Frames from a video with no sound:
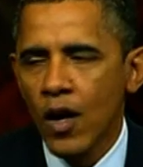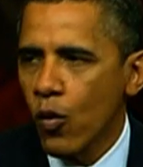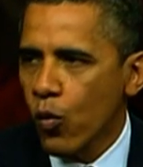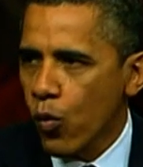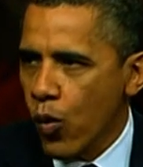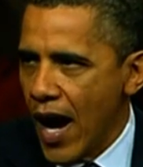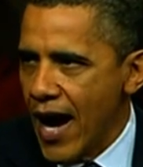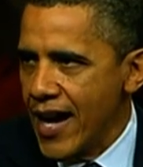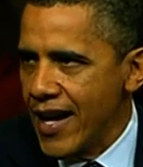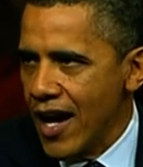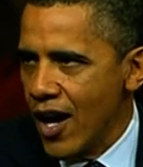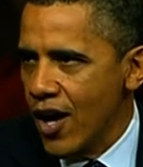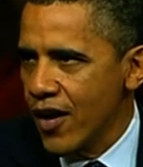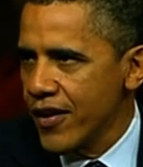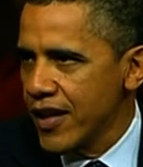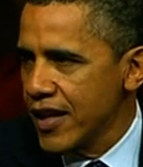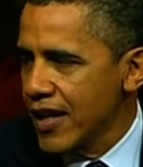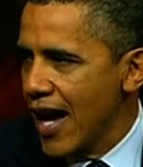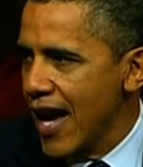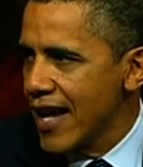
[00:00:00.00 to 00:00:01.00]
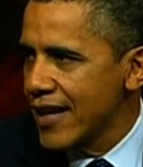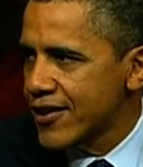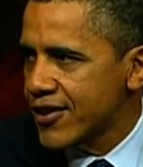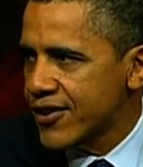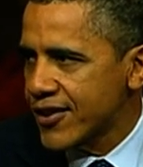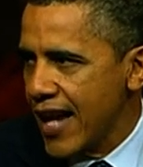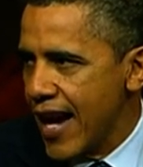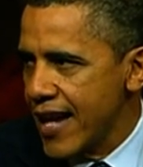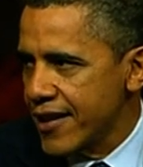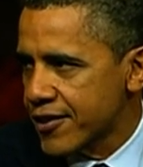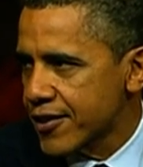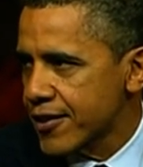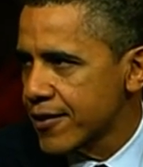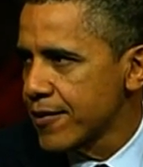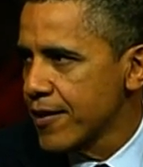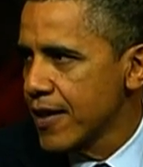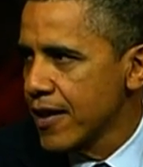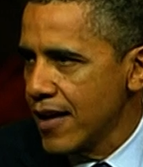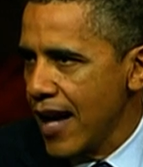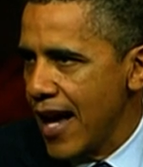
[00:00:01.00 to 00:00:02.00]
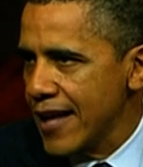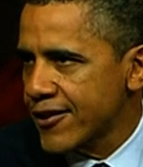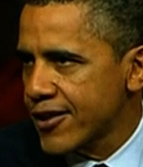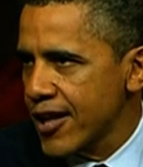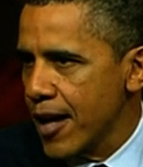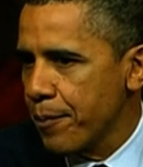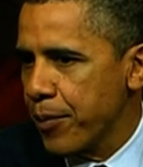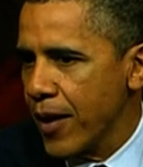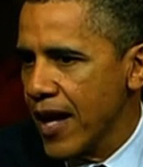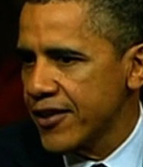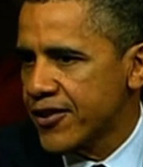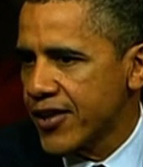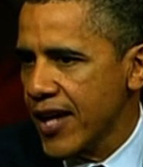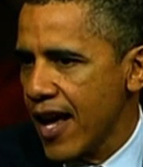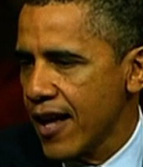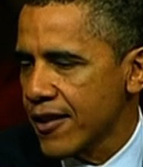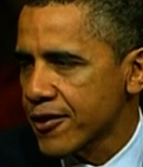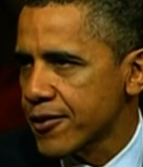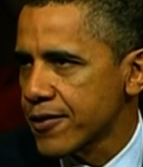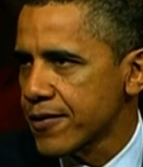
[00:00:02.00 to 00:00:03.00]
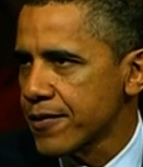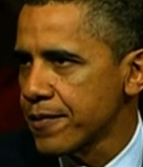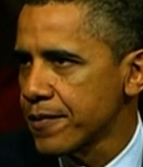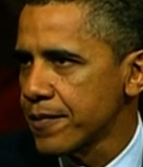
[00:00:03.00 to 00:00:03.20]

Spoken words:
right here in the United States, not someplace else.